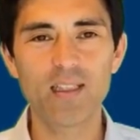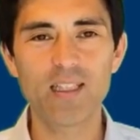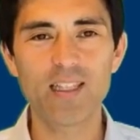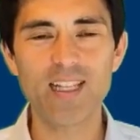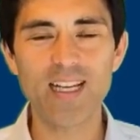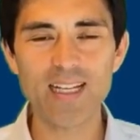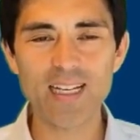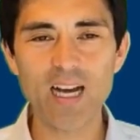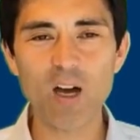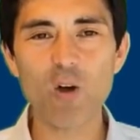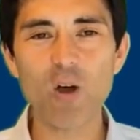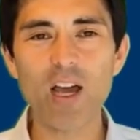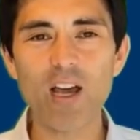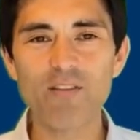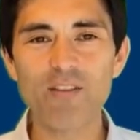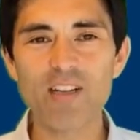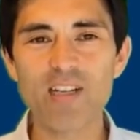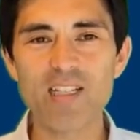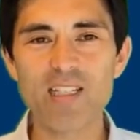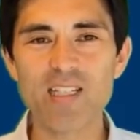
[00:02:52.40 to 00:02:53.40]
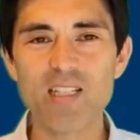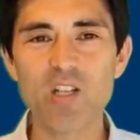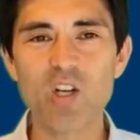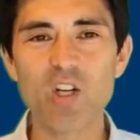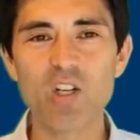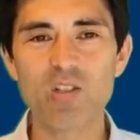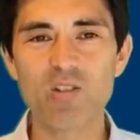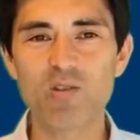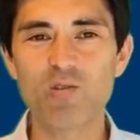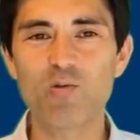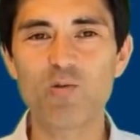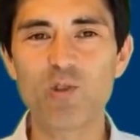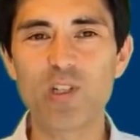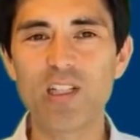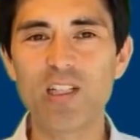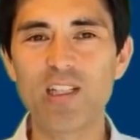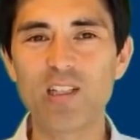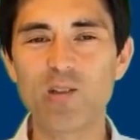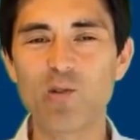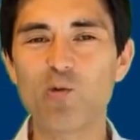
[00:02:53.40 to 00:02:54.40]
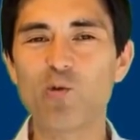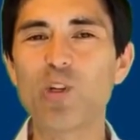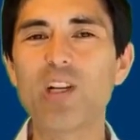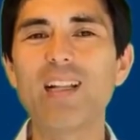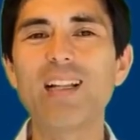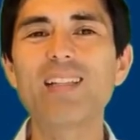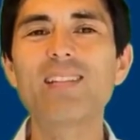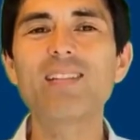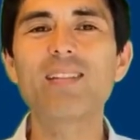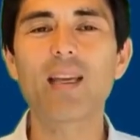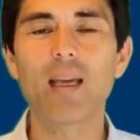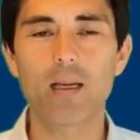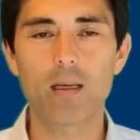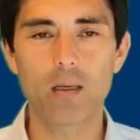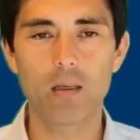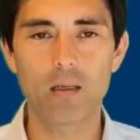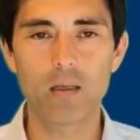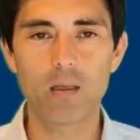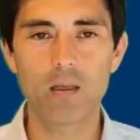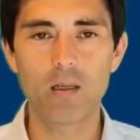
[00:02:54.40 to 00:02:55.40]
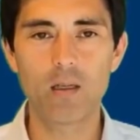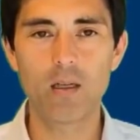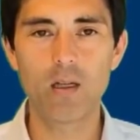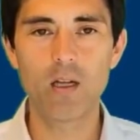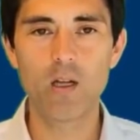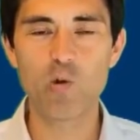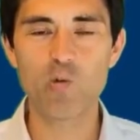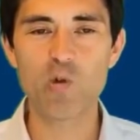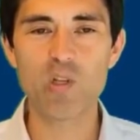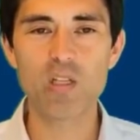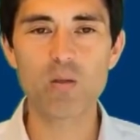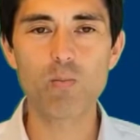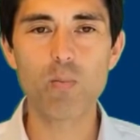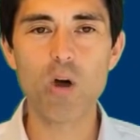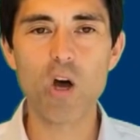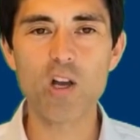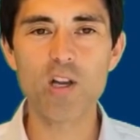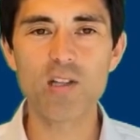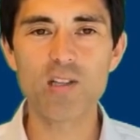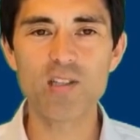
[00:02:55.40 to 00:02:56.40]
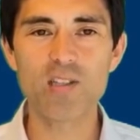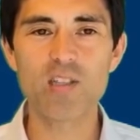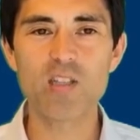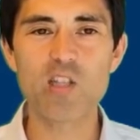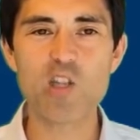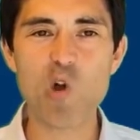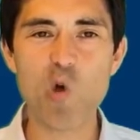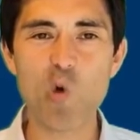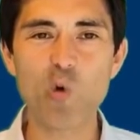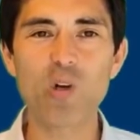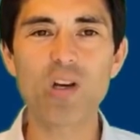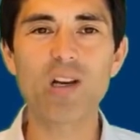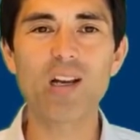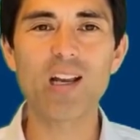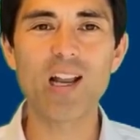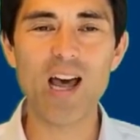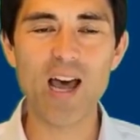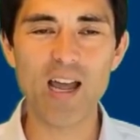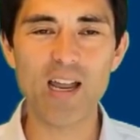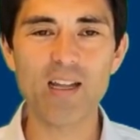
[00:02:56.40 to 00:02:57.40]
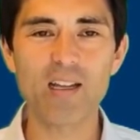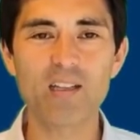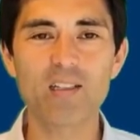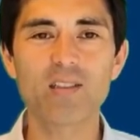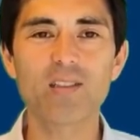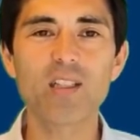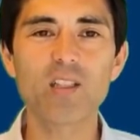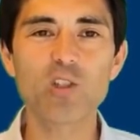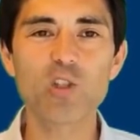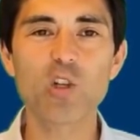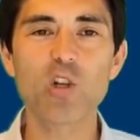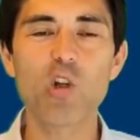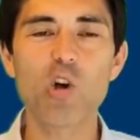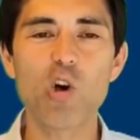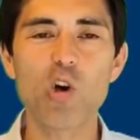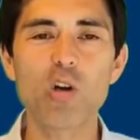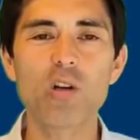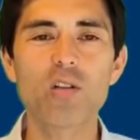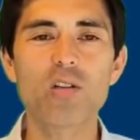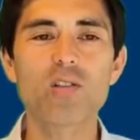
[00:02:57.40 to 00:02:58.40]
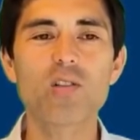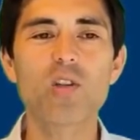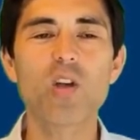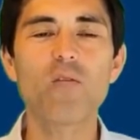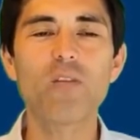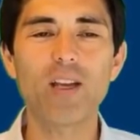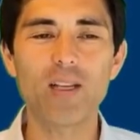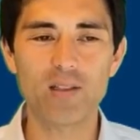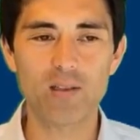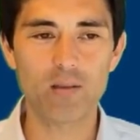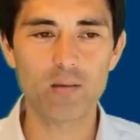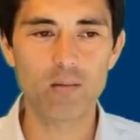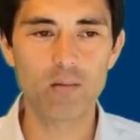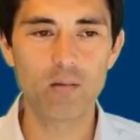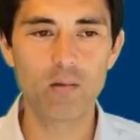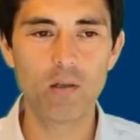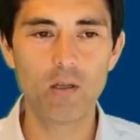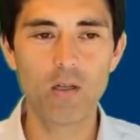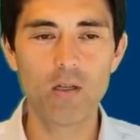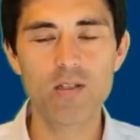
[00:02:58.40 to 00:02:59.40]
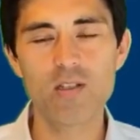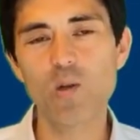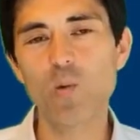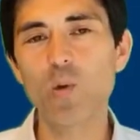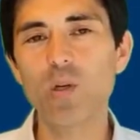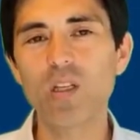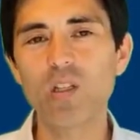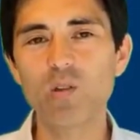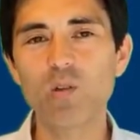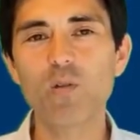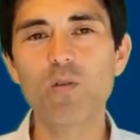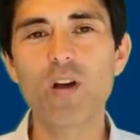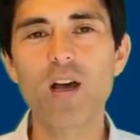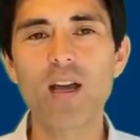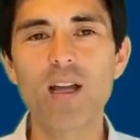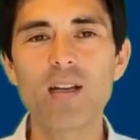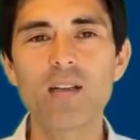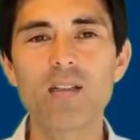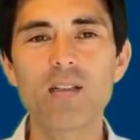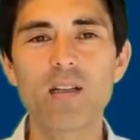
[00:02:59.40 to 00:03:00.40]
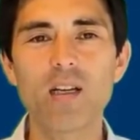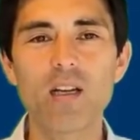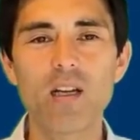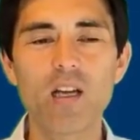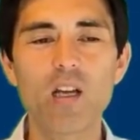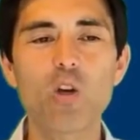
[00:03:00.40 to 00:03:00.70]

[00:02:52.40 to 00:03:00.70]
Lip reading: That, however, is not really realistic. Respondents don't like such long surveys. So we need to find a